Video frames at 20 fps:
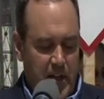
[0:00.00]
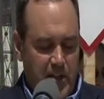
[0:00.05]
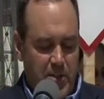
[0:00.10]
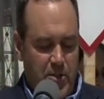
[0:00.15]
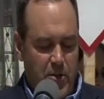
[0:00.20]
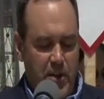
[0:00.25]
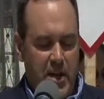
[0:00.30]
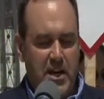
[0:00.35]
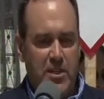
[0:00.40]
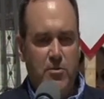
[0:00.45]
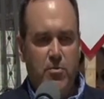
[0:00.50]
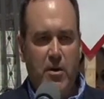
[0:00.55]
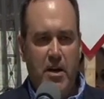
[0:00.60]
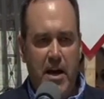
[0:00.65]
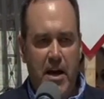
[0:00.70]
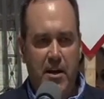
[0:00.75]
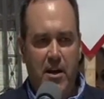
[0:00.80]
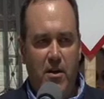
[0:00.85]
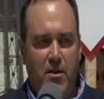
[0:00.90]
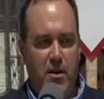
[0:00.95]
So that's
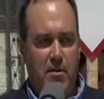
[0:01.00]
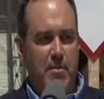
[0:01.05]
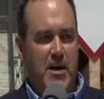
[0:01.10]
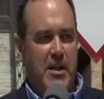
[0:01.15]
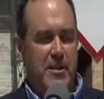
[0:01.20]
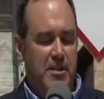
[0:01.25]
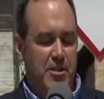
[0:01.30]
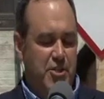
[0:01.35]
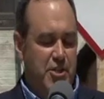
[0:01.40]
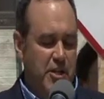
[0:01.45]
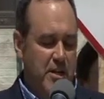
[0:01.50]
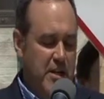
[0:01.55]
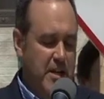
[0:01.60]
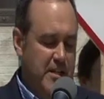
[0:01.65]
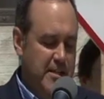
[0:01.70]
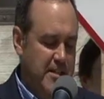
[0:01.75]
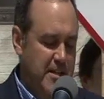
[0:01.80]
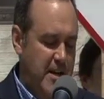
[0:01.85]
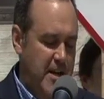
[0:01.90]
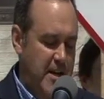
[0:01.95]
what I know about the
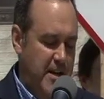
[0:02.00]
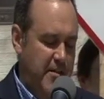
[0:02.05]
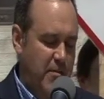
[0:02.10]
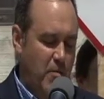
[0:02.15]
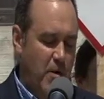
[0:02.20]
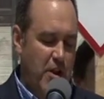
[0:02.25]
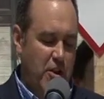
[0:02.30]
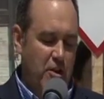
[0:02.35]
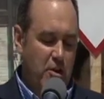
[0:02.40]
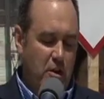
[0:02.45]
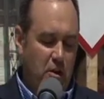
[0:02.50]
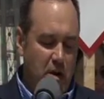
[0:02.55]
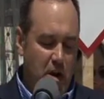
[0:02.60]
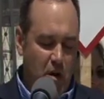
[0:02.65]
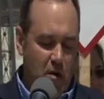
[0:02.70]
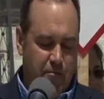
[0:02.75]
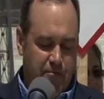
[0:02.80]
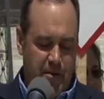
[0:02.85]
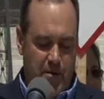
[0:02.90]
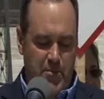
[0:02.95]
GSA. What you
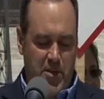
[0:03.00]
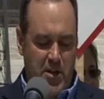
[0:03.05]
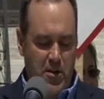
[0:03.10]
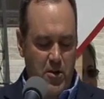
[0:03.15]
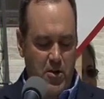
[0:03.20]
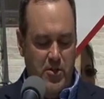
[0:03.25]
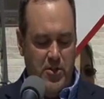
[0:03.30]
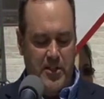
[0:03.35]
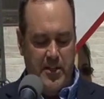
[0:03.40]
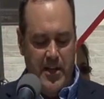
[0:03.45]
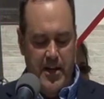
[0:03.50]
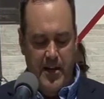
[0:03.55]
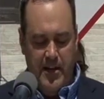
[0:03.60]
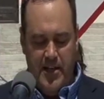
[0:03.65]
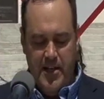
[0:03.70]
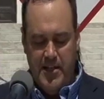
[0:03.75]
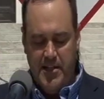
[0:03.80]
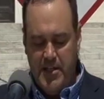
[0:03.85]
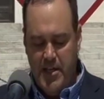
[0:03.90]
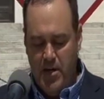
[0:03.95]
know from the news
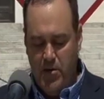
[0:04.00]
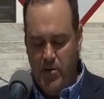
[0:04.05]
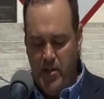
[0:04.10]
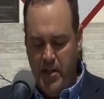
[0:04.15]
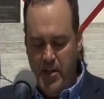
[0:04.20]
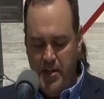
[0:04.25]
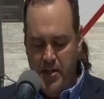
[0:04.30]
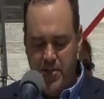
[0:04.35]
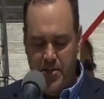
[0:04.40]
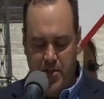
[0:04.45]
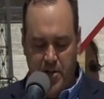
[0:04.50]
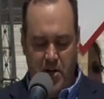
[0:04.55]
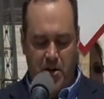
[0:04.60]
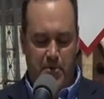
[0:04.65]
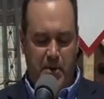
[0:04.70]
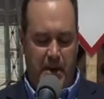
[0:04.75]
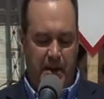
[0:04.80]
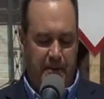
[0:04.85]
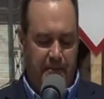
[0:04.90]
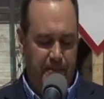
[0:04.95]
lately is equally
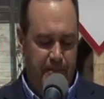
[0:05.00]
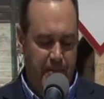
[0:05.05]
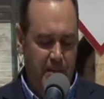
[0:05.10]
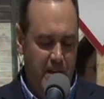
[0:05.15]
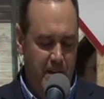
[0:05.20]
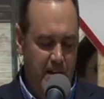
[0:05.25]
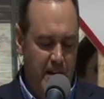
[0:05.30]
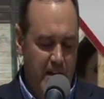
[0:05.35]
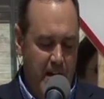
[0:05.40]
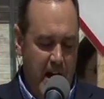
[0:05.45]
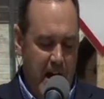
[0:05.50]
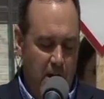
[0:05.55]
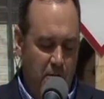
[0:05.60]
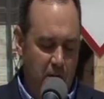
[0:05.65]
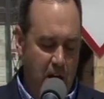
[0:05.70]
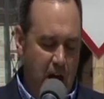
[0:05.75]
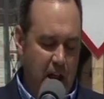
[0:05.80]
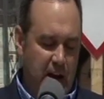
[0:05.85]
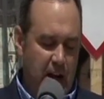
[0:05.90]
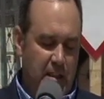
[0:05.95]
disturbing.
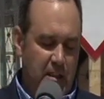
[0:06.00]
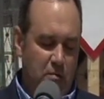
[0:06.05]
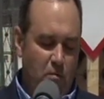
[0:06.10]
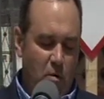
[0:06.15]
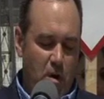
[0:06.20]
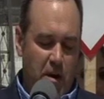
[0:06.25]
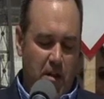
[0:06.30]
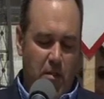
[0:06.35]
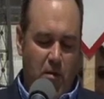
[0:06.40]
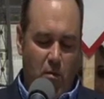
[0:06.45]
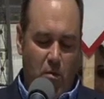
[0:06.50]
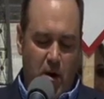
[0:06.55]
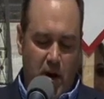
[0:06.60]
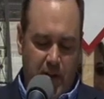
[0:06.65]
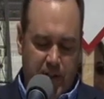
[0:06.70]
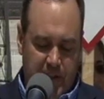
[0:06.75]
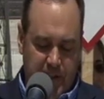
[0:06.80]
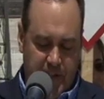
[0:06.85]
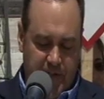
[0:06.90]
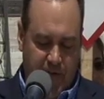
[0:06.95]
Ironically, one of the
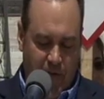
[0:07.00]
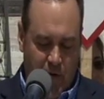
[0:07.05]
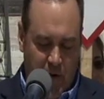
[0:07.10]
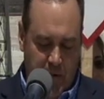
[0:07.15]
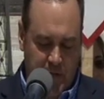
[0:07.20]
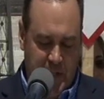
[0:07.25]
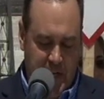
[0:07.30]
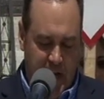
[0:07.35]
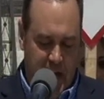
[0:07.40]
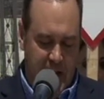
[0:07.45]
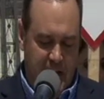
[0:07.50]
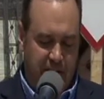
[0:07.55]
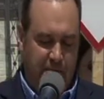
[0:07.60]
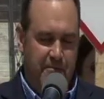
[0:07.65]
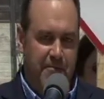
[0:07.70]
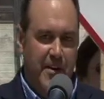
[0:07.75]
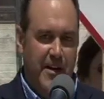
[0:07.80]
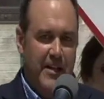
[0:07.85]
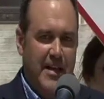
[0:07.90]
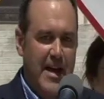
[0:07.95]
worthless forms I had to
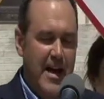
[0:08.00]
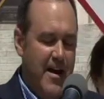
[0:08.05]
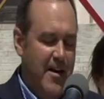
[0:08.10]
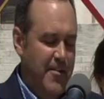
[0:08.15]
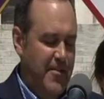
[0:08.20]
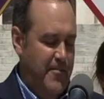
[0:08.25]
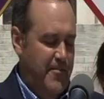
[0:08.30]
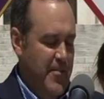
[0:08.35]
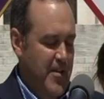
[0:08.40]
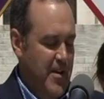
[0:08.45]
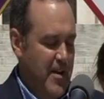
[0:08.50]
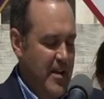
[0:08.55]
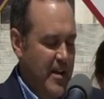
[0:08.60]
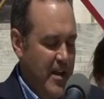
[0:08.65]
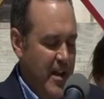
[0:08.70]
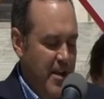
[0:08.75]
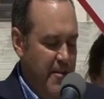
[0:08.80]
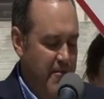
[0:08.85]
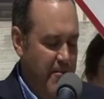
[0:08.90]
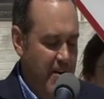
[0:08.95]
fill out
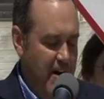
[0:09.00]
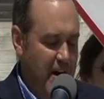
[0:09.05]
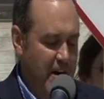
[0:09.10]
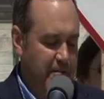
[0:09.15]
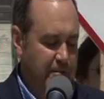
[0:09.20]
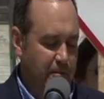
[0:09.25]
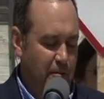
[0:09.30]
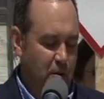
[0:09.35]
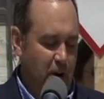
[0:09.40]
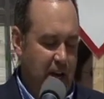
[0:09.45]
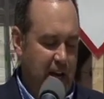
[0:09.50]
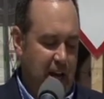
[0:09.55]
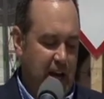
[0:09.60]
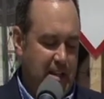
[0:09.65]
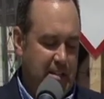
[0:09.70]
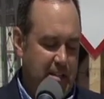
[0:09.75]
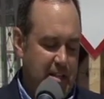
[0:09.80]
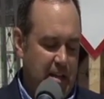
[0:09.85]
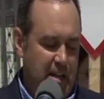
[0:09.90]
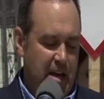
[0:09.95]
involved
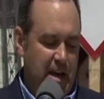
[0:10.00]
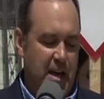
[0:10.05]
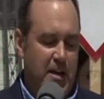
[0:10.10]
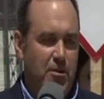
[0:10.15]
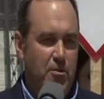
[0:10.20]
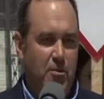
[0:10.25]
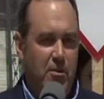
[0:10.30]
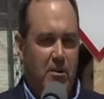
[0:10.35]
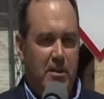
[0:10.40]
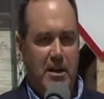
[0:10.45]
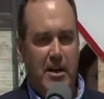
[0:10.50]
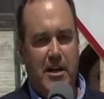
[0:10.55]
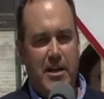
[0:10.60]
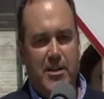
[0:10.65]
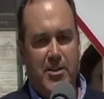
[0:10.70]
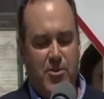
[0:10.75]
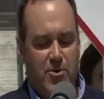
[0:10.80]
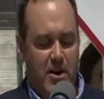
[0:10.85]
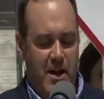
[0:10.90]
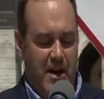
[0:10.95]
forecasting annual
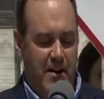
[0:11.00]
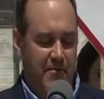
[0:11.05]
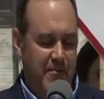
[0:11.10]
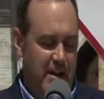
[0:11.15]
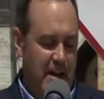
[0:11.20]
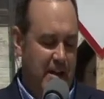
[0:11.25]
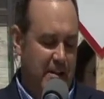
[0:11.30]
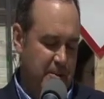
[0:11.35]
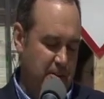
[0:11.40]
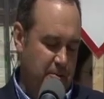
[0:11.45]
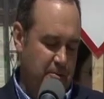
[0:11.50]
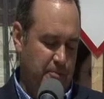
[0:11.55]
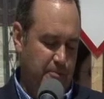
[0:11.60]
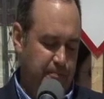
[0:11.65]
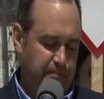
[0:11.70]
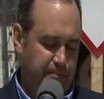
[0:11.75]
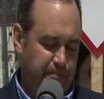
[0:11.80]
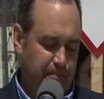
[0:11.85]
contract value.